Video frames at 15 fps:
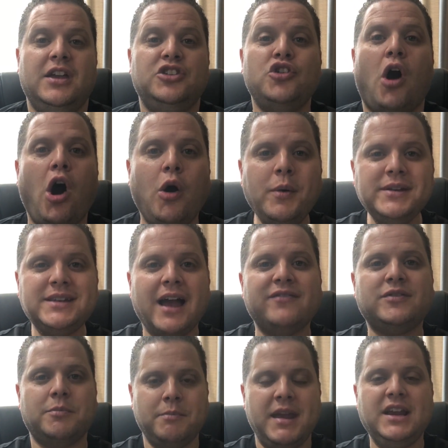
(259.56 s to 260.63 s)
You always
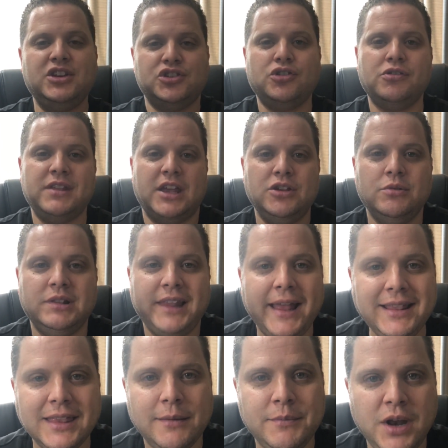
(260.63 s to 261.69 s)
have to make sure that you
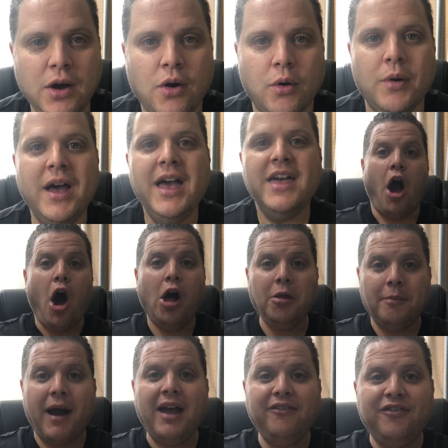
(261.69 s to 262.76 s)
let them know
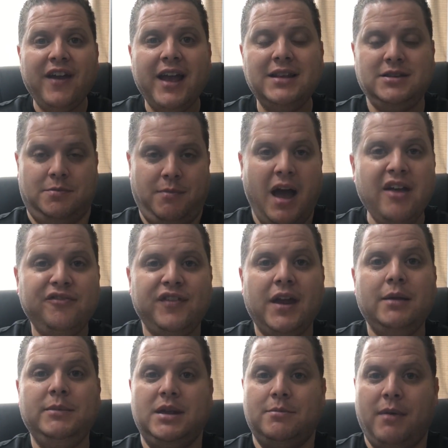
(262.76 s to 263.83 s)
all my fans and my
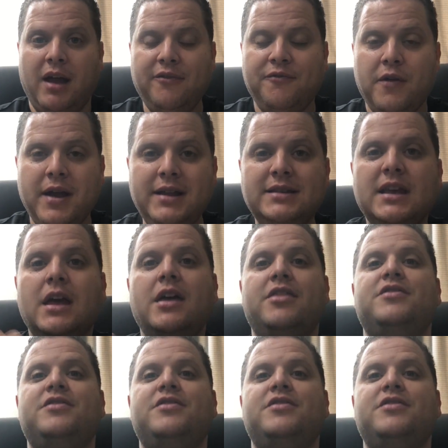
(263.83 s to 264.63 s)
family and my friends,